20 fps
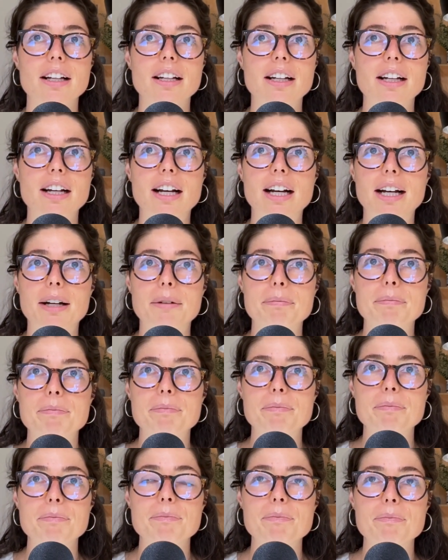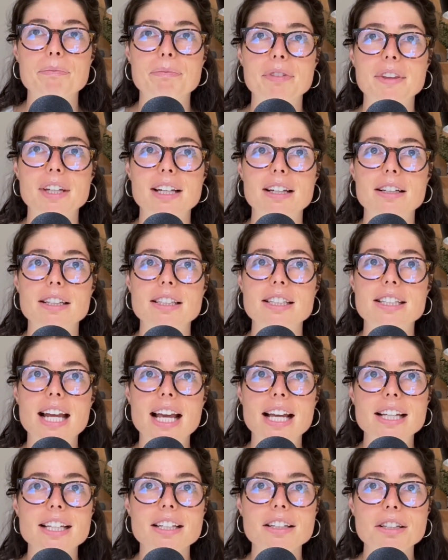um,
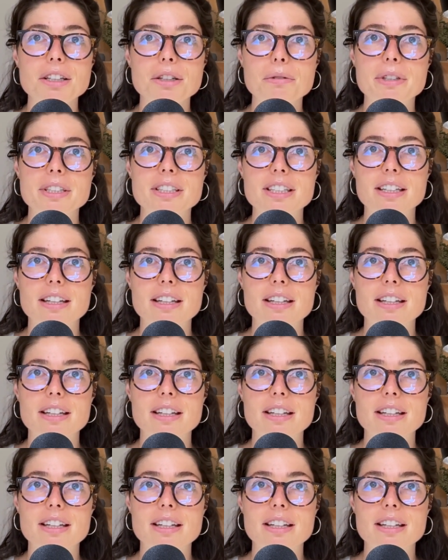taking you into